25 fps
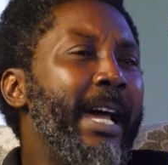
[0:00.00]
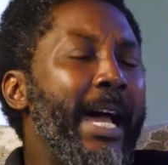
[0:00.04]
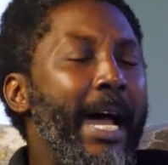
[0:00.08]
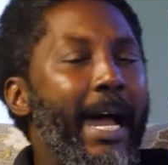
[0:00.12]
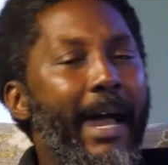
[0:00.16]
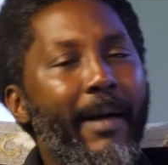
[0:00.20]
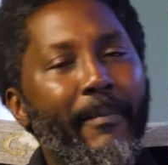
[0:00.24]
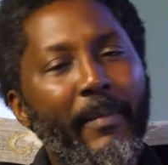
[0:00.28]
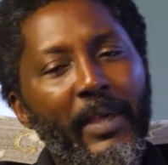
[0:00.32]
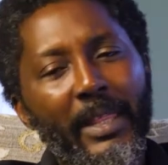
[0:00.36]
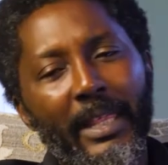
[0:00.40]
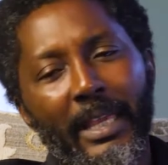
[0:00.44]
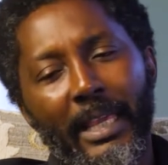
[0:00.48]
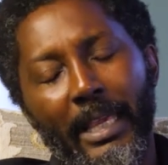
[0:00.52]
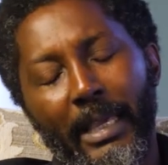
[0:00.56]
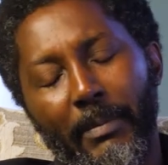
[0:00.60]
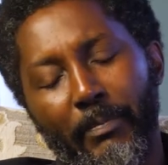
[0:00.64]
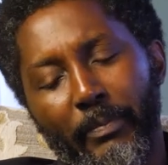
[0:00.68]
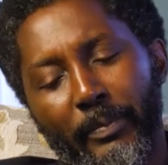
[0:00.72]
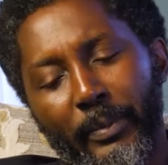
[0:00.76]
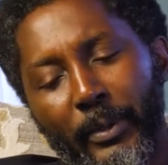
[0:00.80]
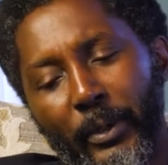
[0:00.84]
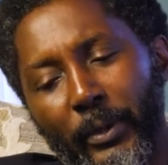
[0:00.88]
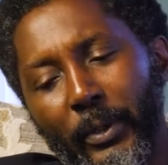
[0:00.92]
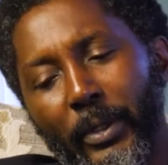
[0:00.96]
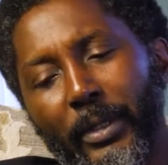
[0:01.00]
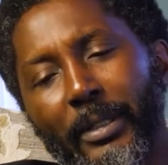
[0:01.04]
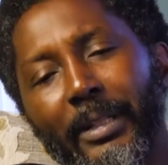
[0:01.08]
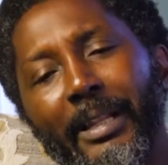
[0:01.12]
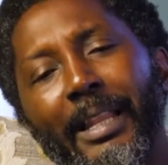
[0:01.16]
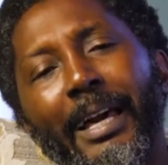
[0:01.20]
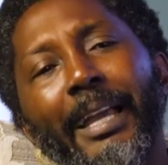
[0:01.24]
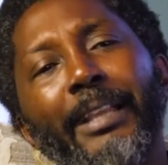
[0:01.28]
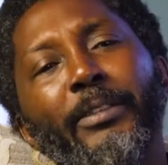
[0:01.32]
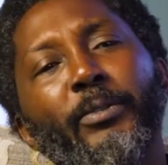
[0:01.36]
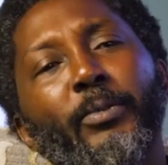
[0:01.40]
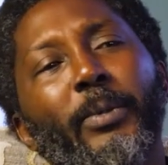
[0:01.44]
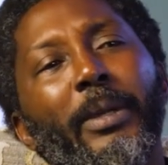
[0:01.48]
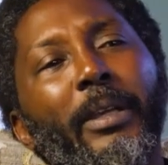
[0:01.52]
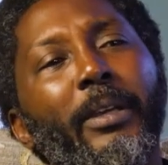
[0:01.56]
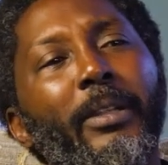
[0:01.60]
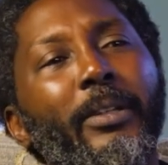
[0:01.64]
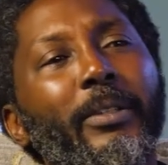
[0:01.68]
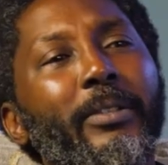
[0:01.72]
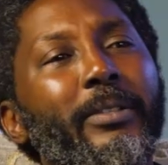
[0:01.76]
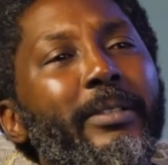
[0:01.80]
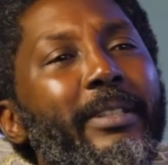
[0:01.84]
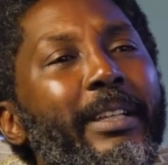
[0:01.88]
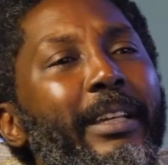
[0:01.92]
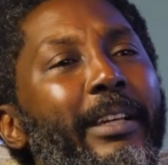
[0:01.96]
how many product lines we're
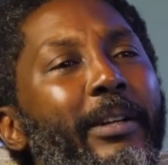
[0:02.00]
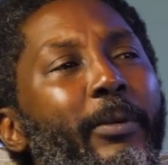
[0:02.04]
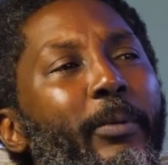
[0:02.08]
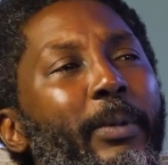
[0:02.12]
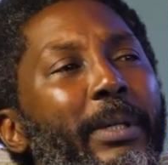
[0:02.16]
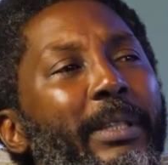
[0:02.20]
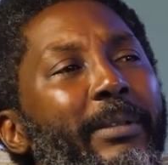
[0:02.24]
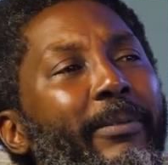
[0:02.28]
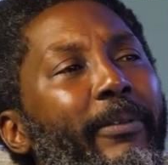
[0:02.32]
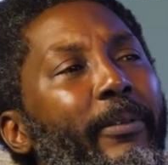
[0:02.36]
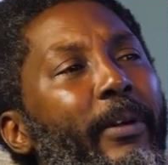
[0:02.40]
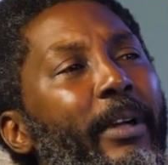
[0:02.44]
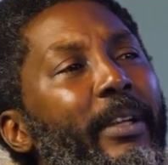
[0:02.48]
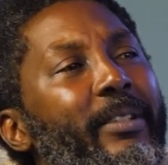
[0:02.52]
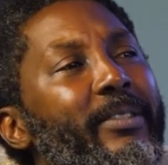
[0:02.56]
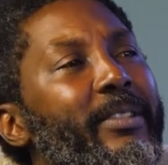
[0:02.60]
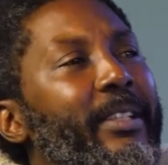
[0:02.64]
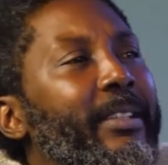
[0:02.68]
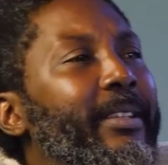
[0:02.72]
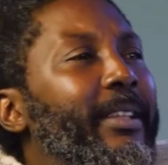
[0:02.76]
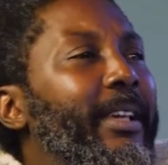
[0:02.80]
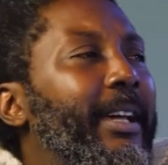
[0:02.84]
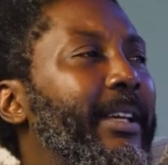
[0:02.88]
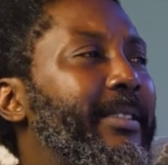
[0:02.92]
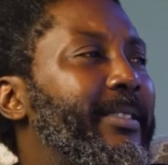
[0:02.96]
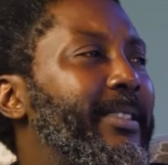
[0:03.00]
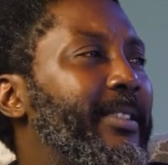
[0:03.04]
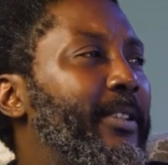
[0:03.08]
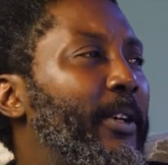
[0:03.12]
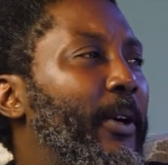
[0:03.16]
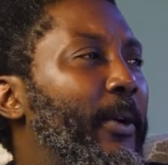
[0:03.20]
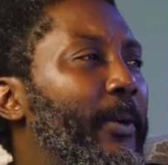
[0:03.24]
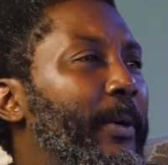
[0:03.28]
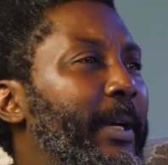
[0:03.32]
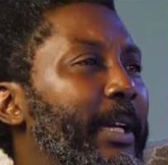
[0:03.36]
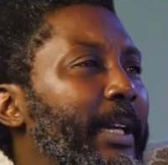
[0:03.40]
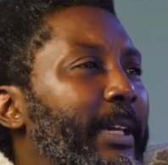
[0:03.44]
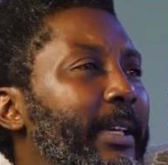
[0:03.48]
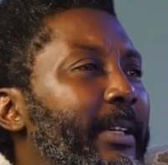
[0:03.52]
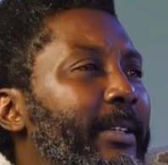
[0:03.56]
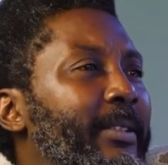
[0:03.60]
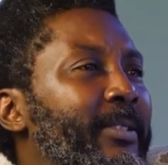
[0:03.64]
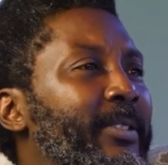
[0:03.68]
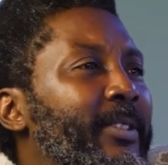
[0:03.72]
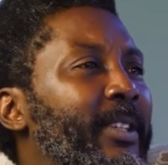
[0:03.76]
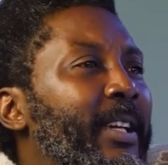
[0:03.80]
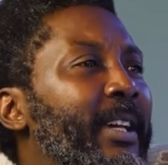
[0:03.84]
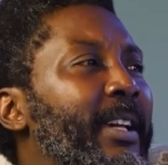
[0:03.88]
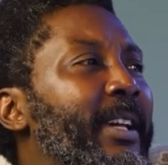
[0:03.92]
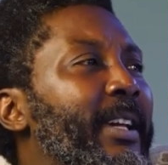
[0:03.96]
going to deal with first and
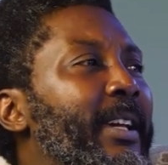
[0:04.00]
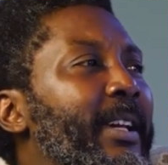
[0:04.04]
categories,